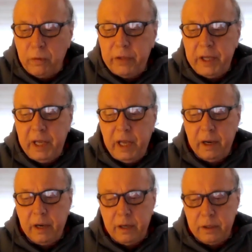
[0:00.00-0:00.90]
the
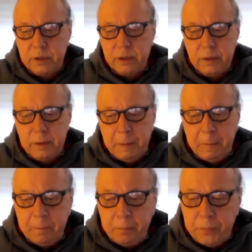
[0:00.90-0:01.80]
years,
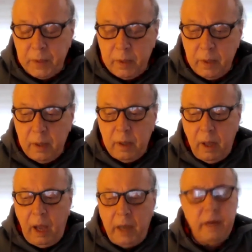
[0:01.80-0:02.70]

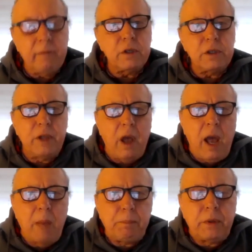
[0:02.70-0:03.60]
I never
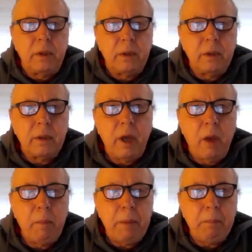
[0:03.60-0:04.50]
stopped
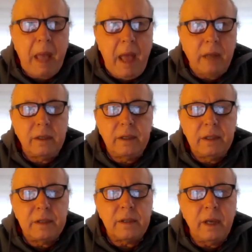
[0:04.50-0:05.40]
coming back to
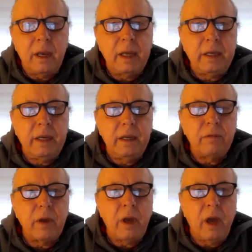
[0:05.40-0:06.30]
this idea
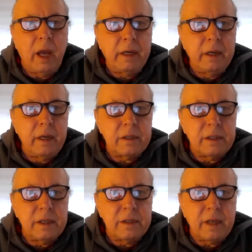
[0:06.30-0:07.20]
of kindness.
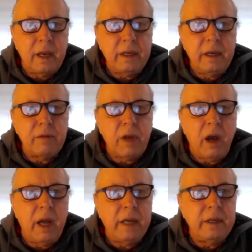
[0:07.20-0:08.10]
This idea of
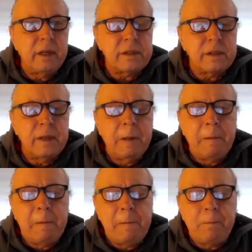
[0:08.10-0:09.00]
kindness
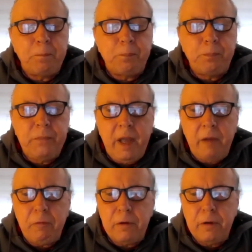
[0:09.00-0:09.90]

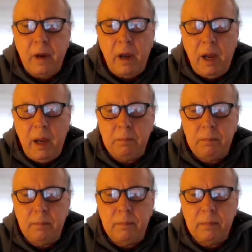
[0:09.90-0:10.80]
never
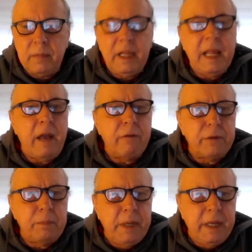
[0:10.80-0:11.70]

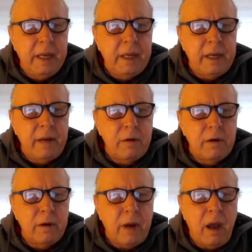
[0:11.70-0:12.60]
left me,
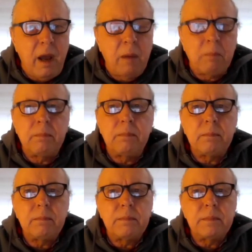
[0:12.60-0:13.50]
never
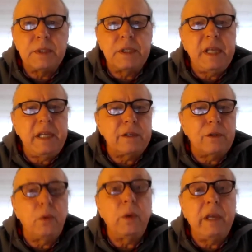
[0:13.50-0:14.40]
ceased
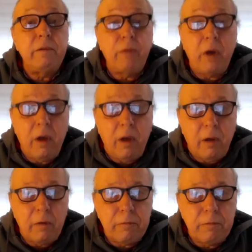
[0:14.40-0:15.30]
to evolve.